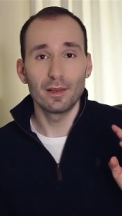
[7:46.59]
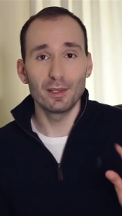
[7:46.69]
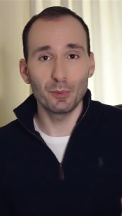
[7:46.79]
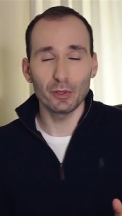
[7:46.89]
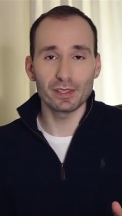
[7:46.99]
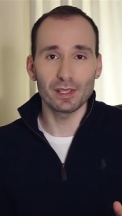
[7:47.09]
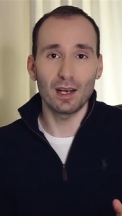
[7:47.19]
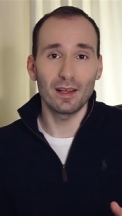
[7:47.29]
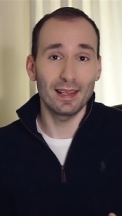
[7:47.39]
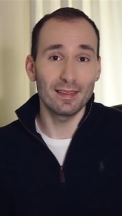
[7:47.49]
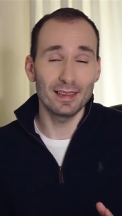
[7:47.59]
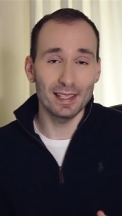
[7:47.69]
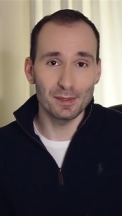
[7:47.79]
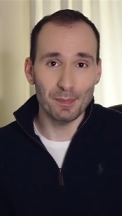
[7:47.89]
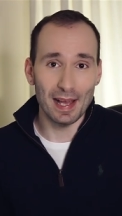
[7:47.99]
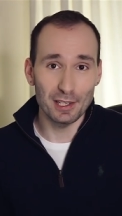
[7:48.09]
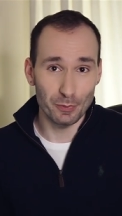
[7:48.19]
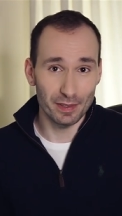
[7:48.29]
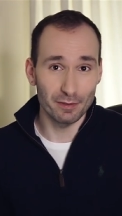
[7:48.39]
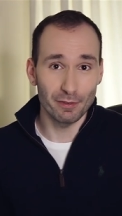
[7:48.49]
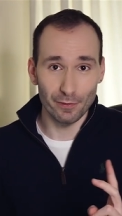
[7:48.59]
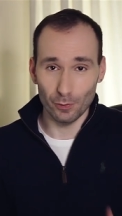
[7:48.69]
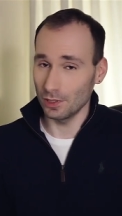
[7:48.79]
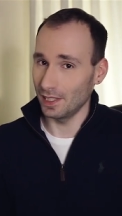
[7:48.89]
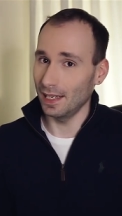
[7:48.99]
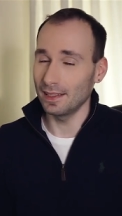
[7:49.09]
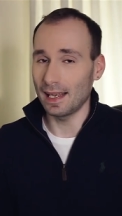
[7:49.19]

The books are then dispatched within 48